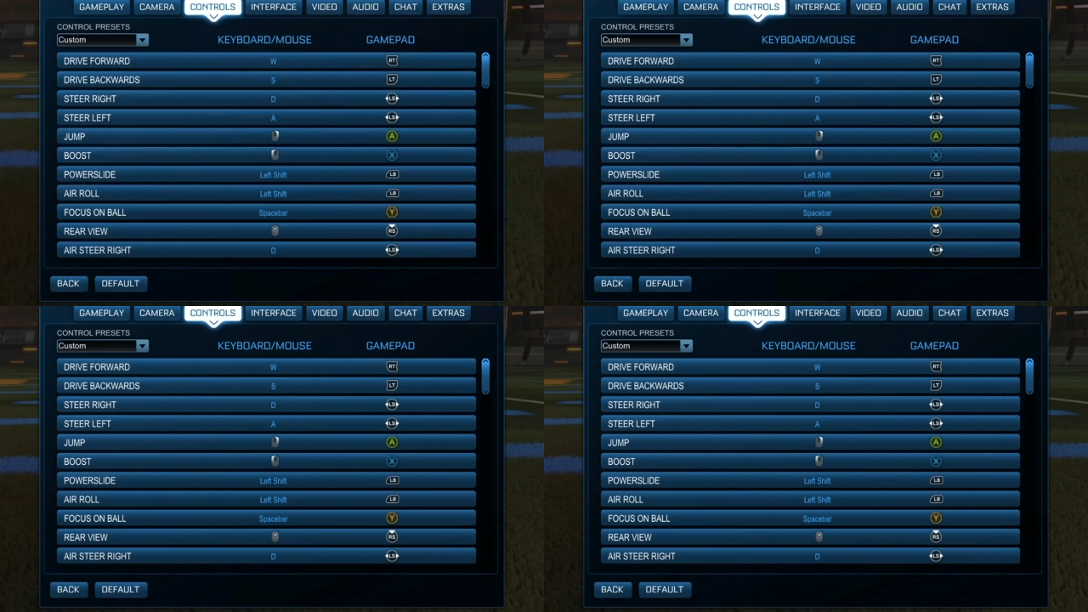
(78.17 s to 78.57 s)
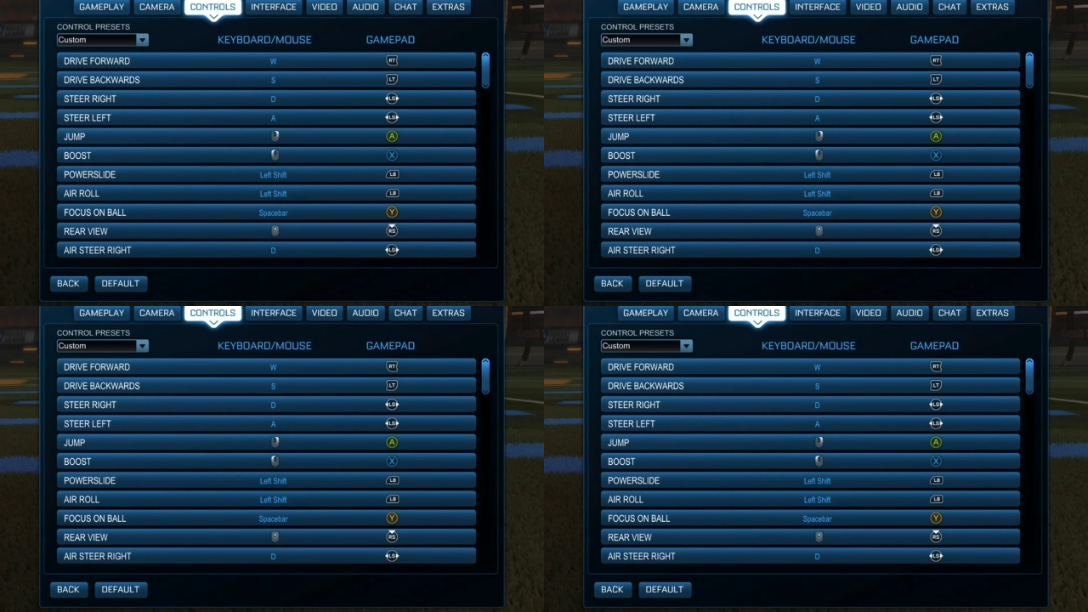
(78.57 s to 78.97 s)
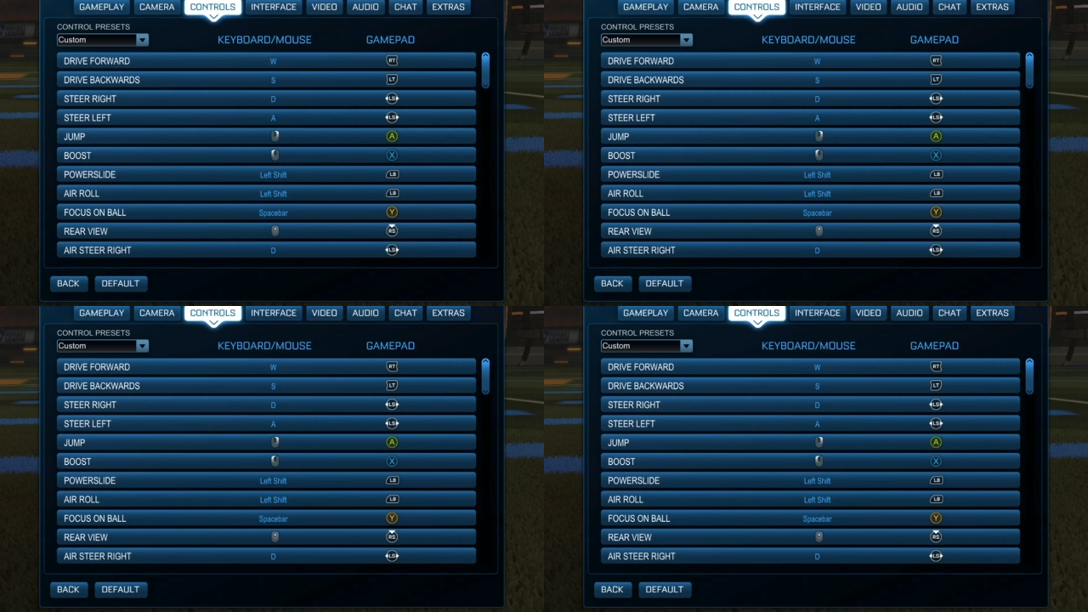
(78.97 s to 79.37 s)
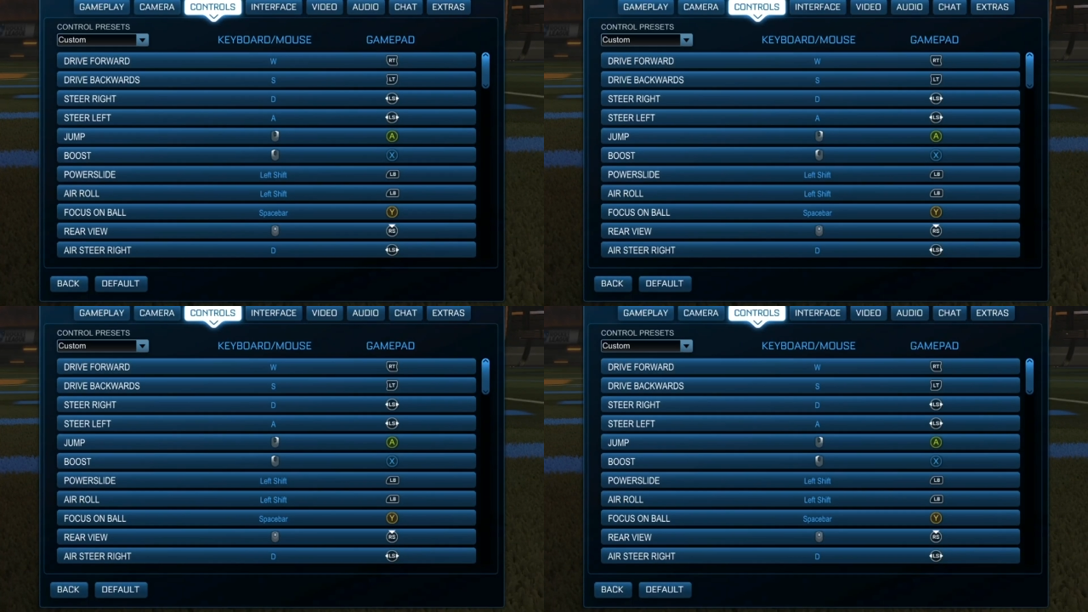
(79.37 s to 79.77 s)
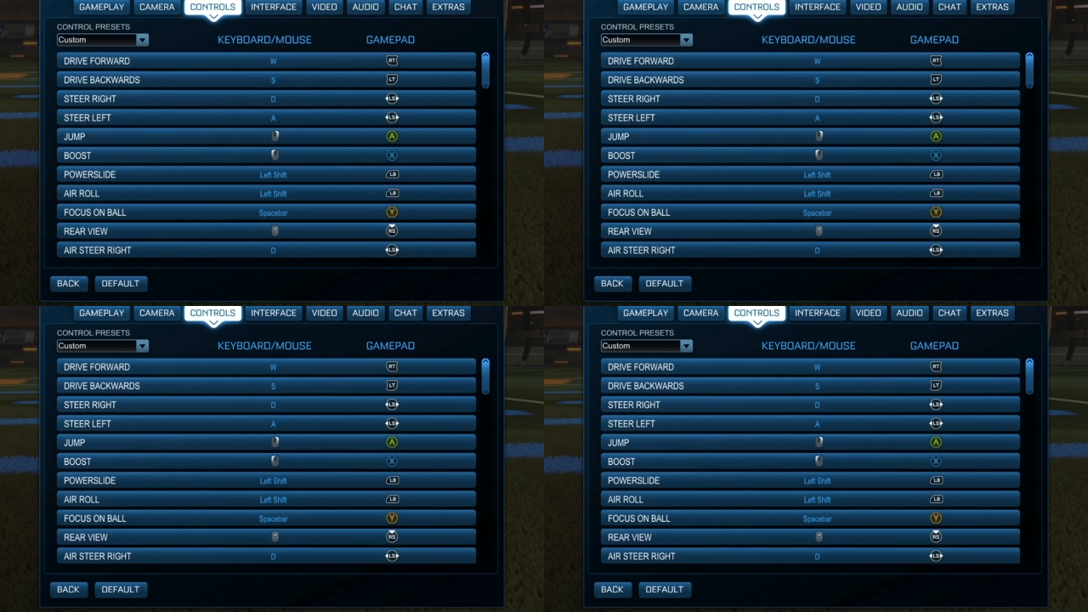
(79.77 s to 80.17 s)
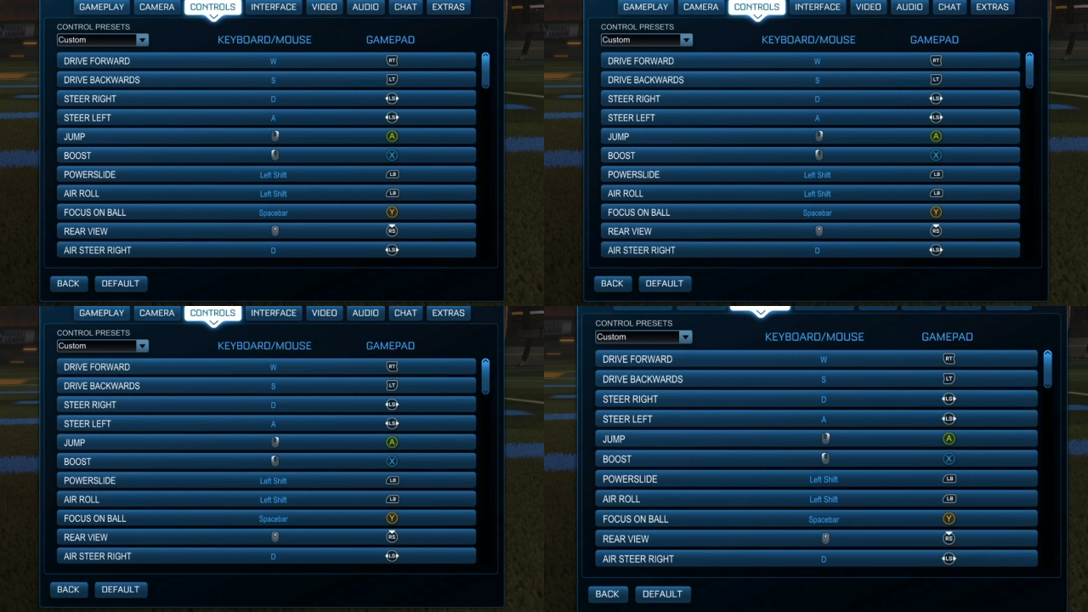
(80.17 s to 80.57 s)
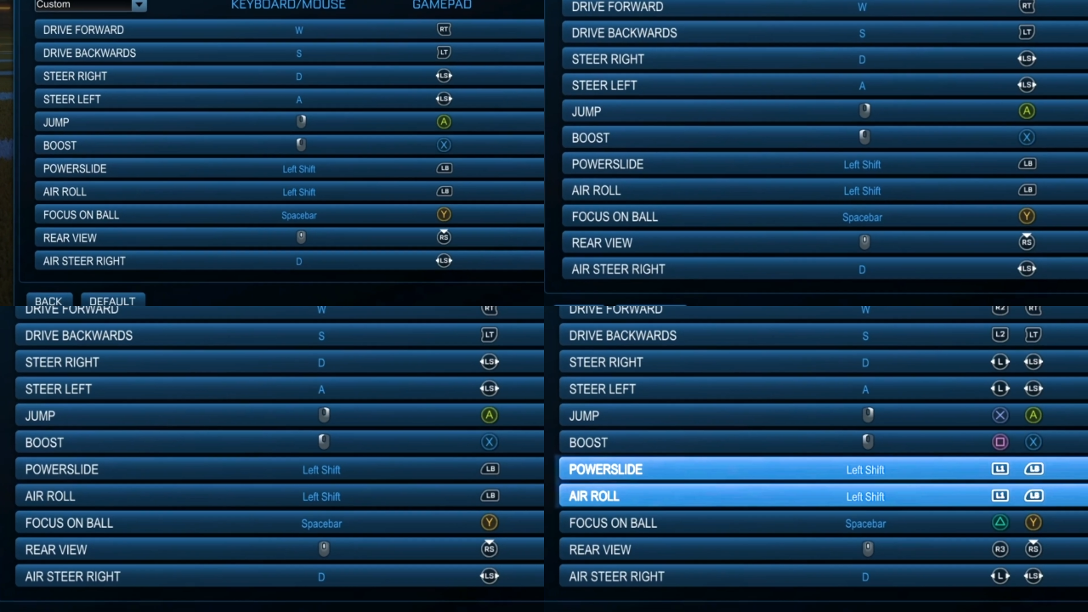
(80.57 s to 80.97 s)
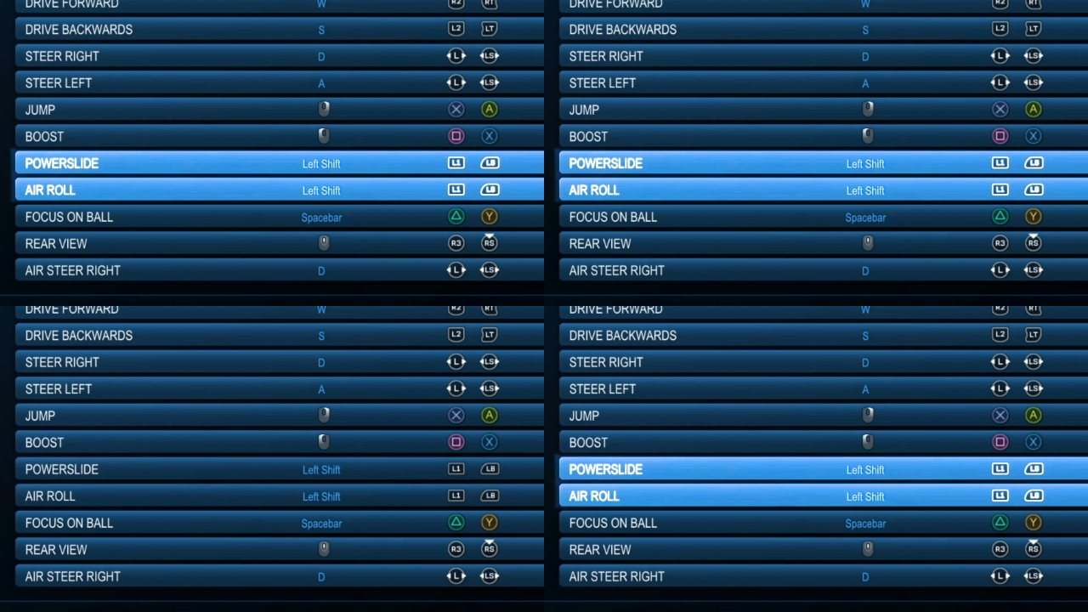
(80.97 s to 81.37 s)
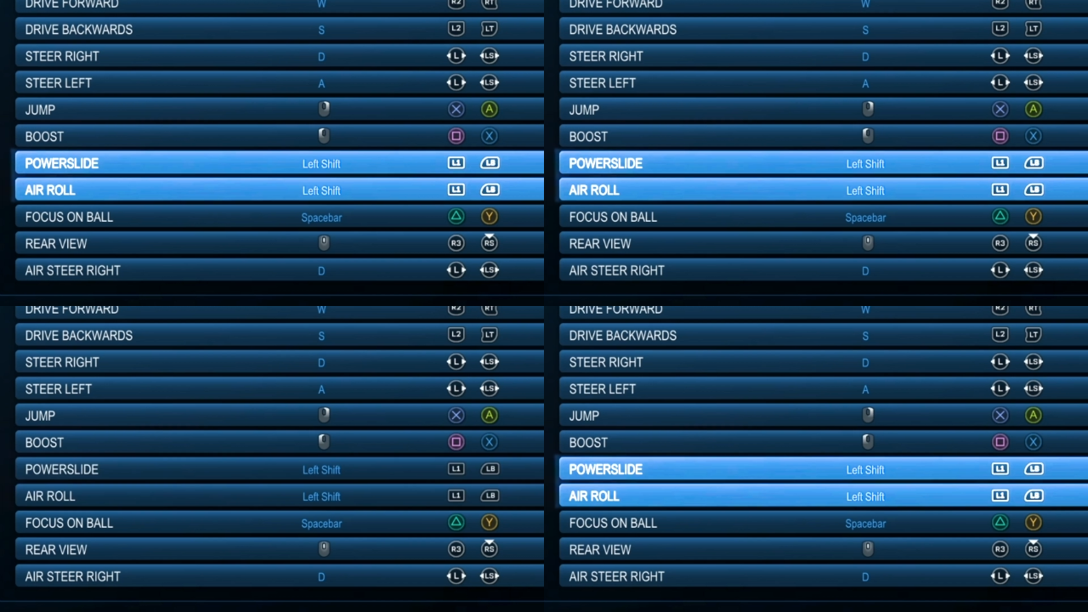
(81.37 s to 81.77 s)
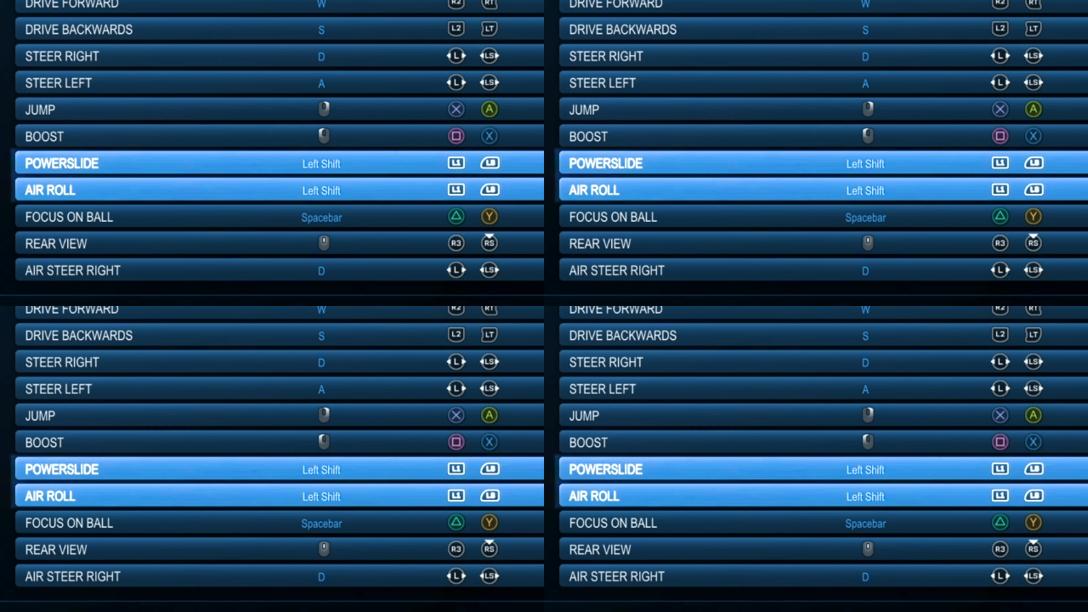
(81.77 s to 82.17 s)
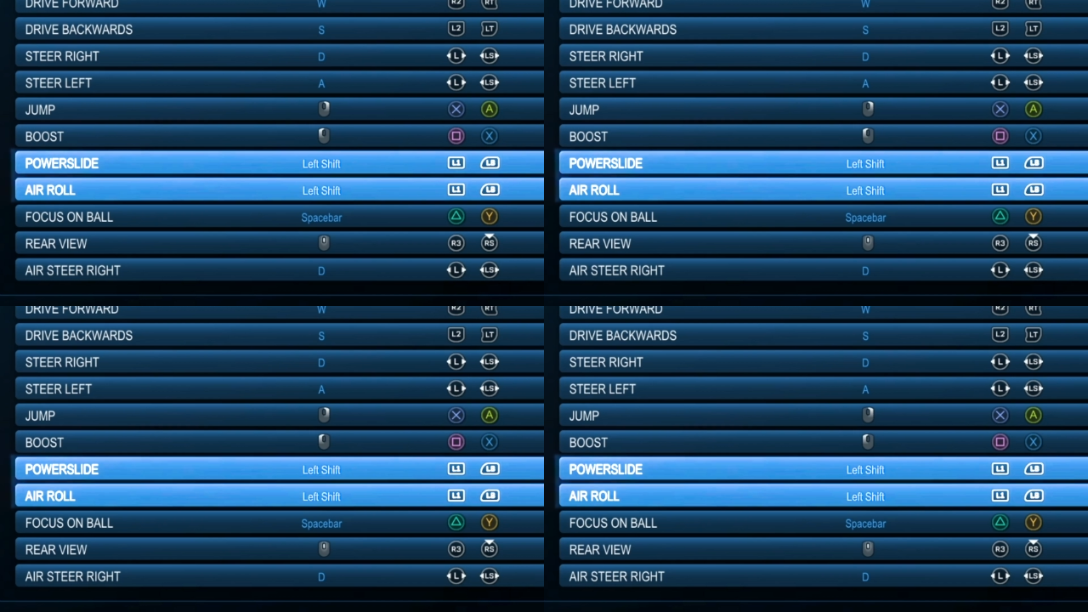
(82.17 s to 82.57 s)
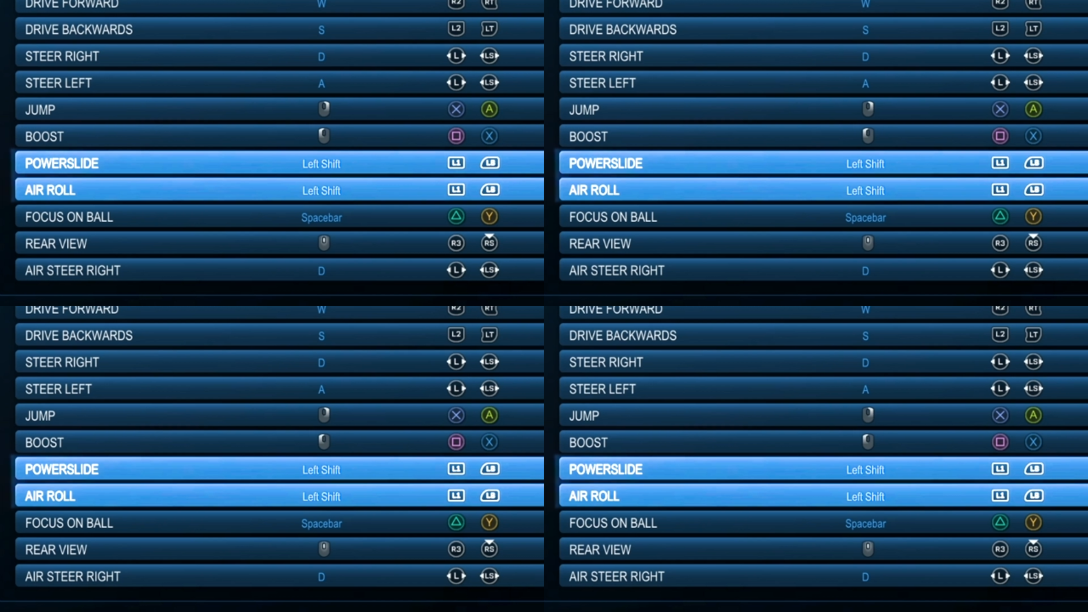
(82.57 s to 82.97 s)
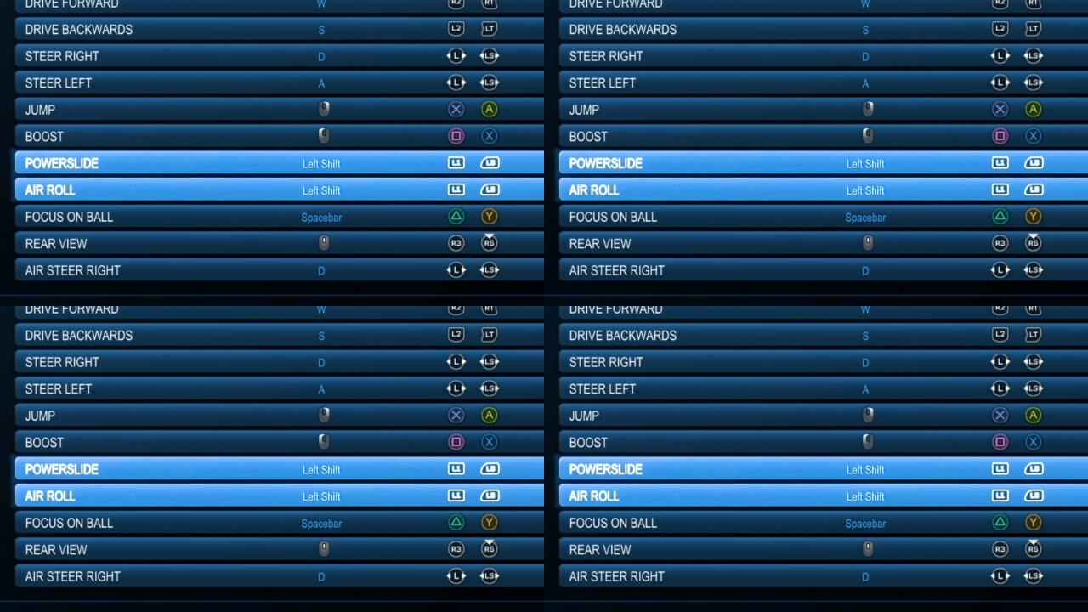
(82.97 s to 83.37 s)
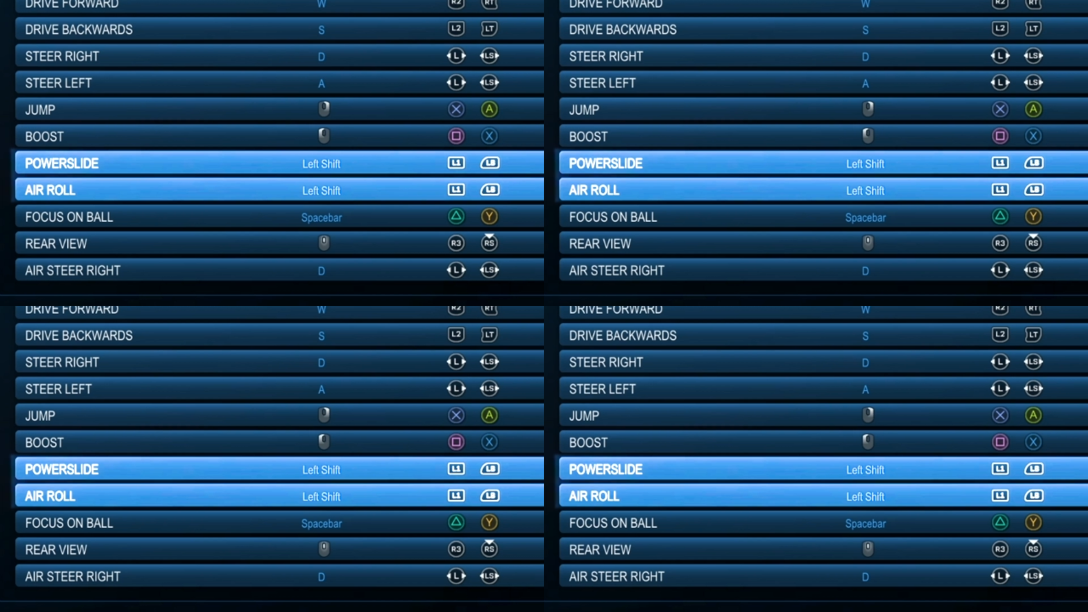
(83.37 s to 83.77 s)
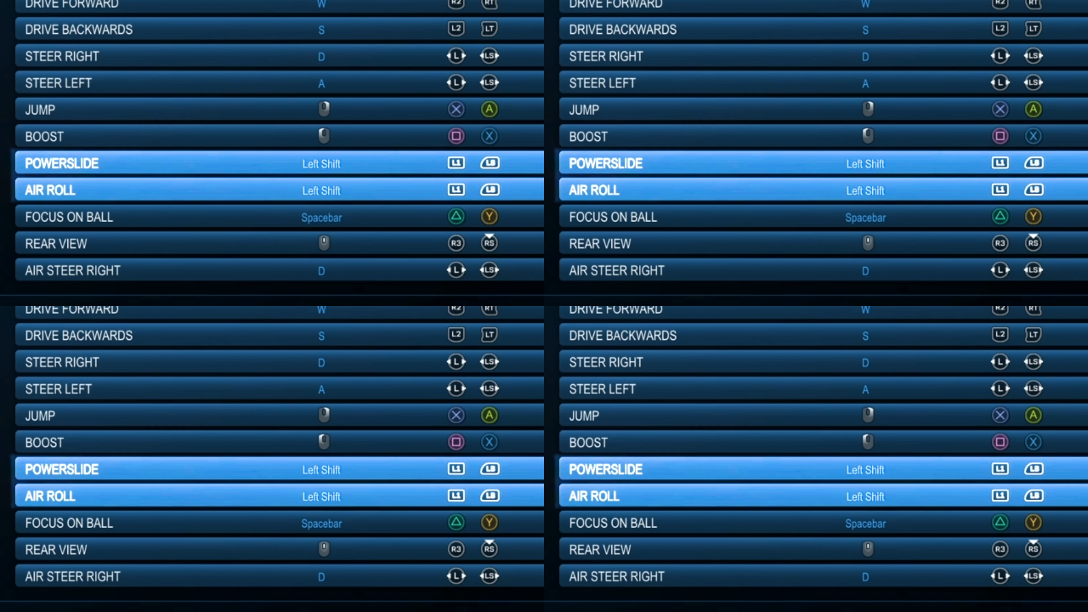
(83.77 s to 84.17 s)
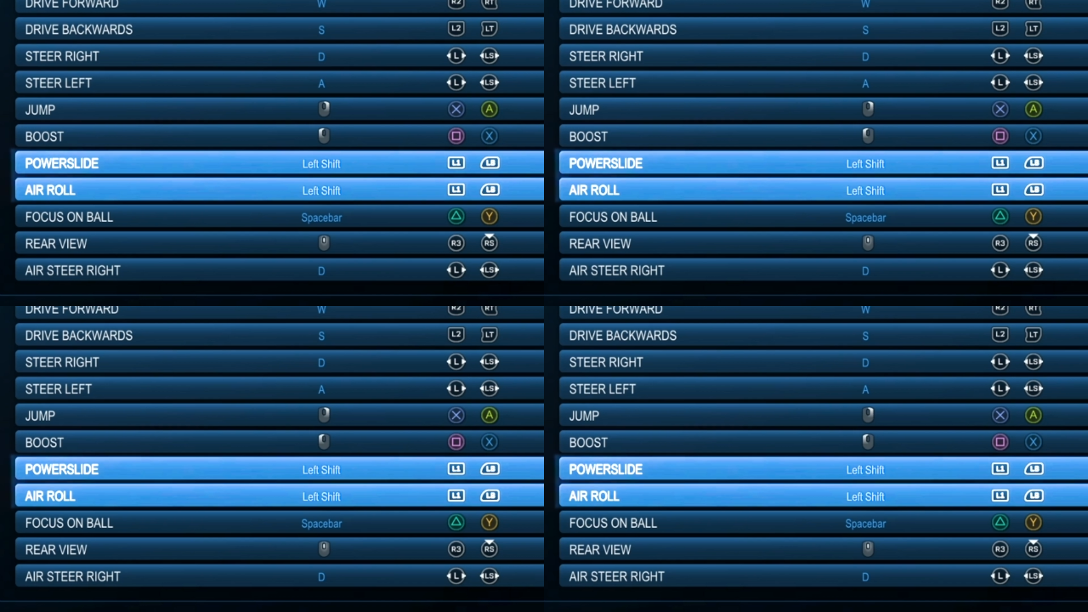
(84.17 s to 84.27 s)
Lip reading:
No face is visible, so there are no lips to read.